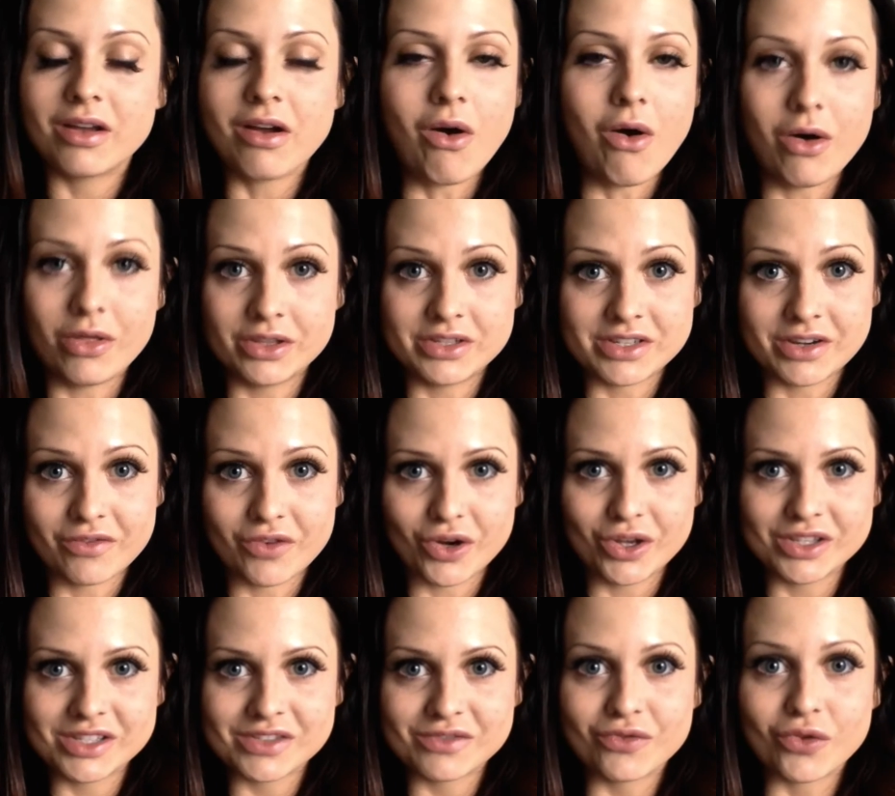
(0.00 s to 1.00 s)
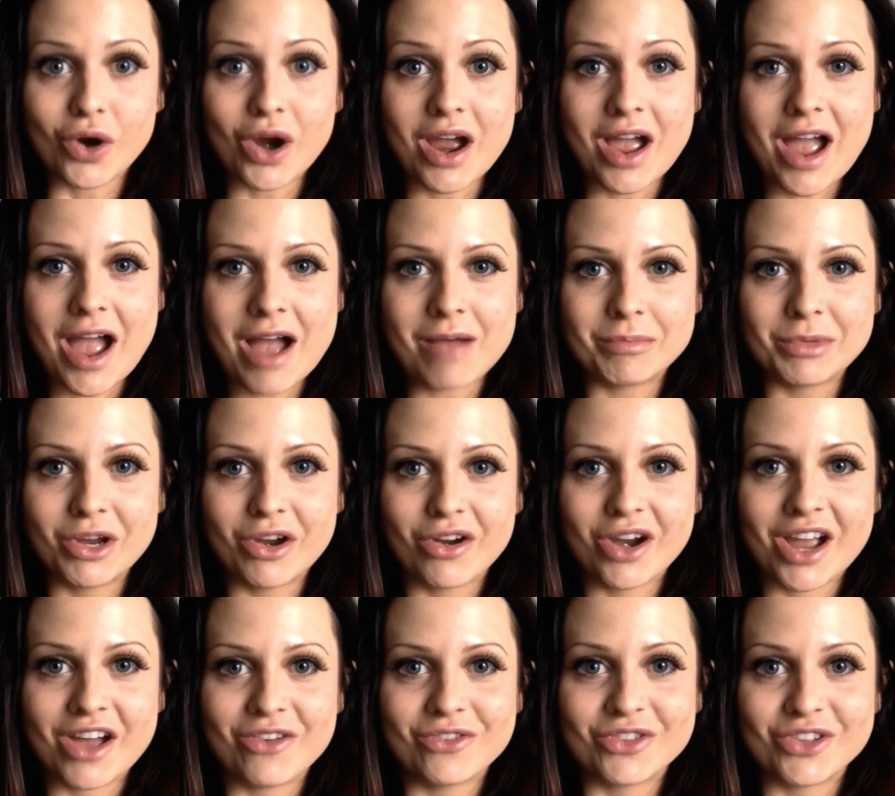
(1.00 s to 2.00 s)
all the difference for a happier,
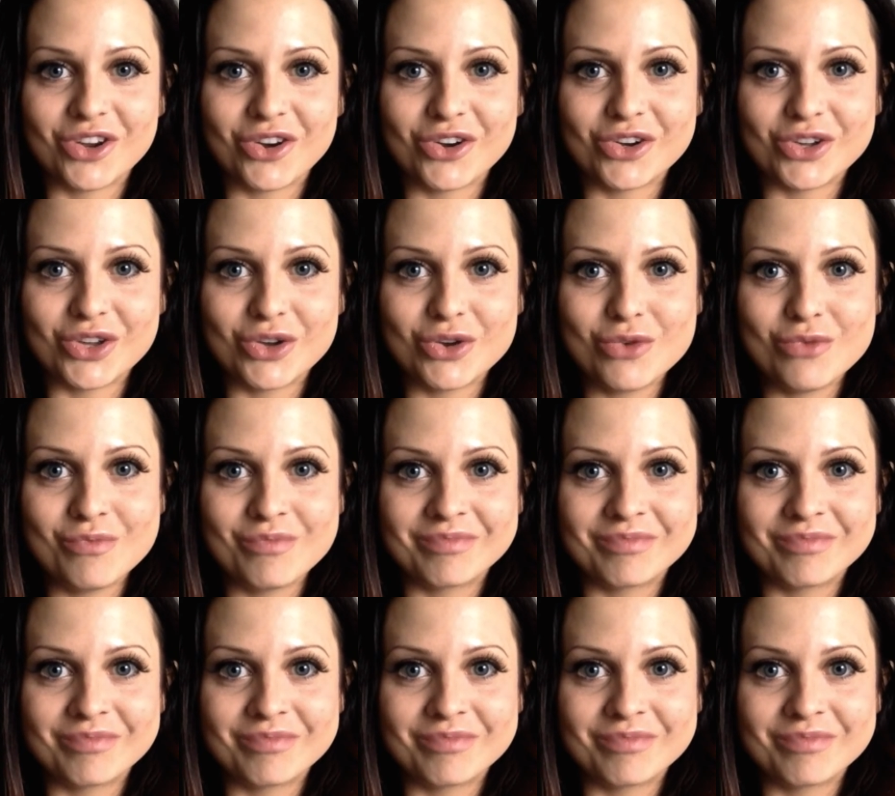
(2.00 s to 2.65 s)
healthier you.